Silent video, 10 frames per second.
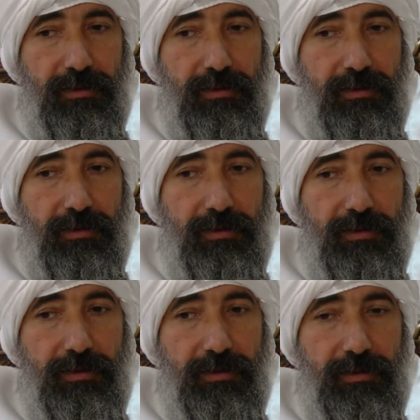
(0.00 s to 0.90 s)

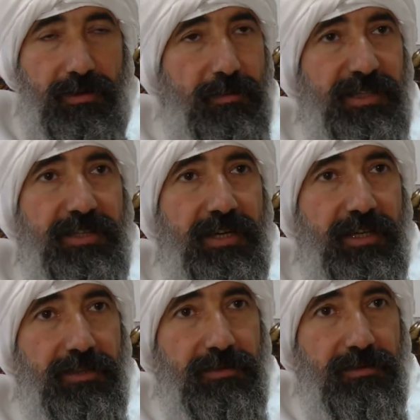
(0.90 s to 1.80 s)
the
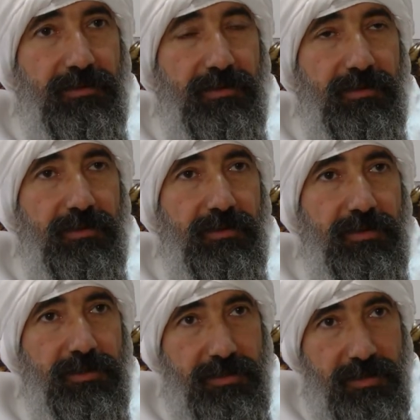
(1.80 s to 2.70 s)
Mandaean
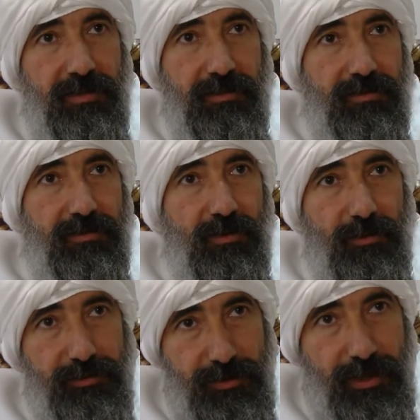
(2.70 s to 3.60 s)
seeds
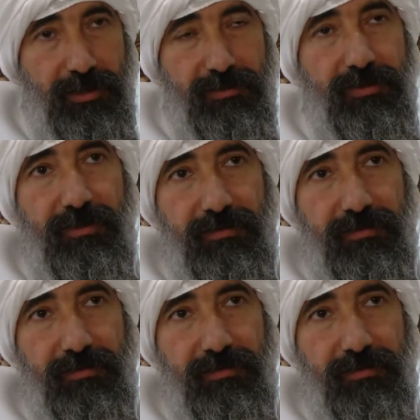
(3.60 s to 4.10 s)
of change, in